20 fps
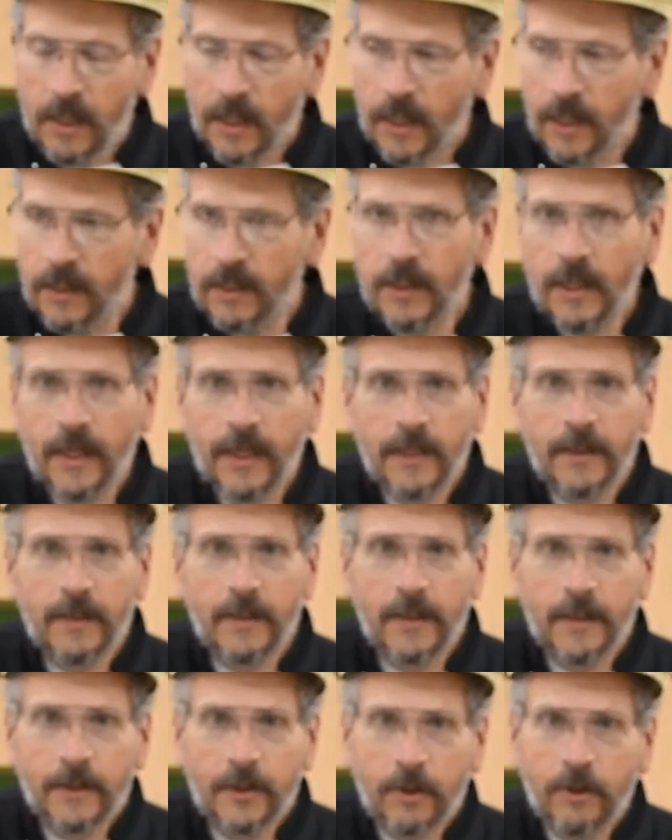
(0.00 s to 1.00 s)
unlike
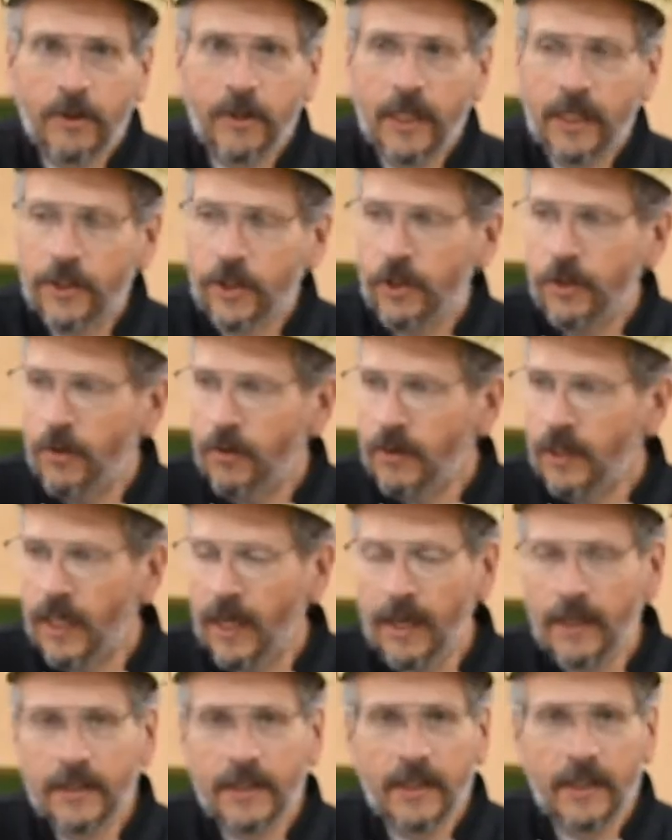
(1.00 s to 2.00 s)
the traditional
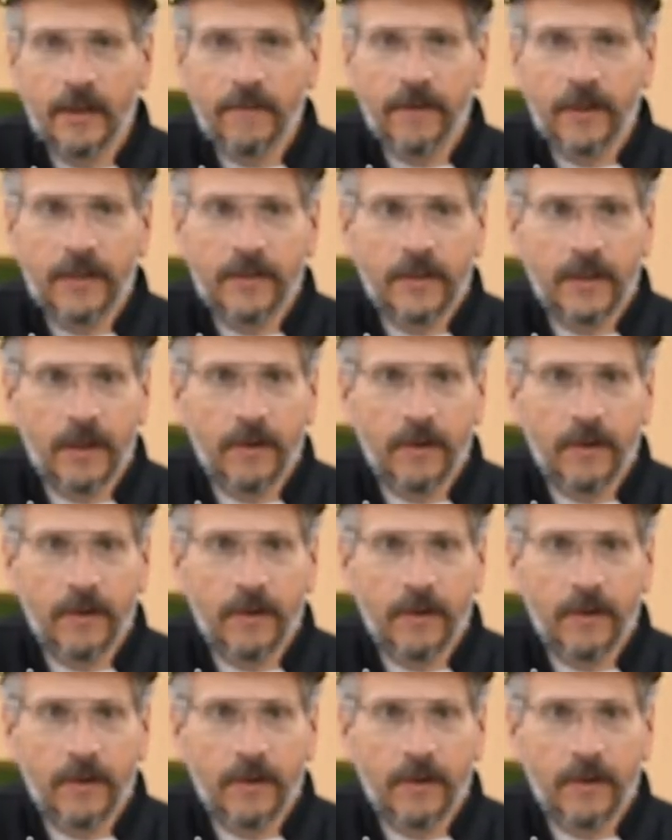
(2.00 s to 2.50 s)
Thanksgivings